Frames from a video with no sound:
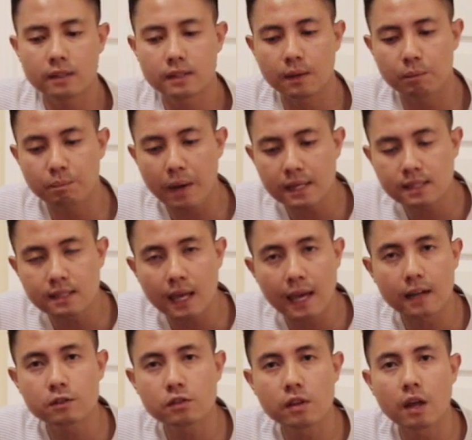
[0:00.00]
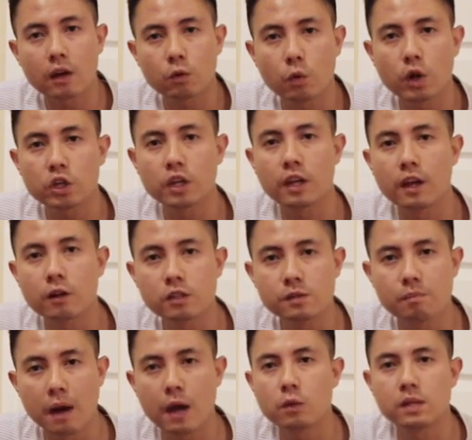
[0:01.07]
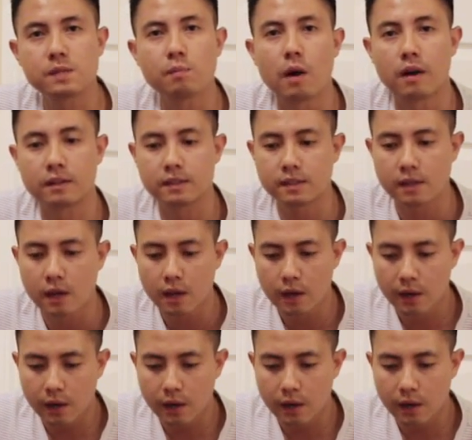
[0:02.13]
To best answer that question, here's my response.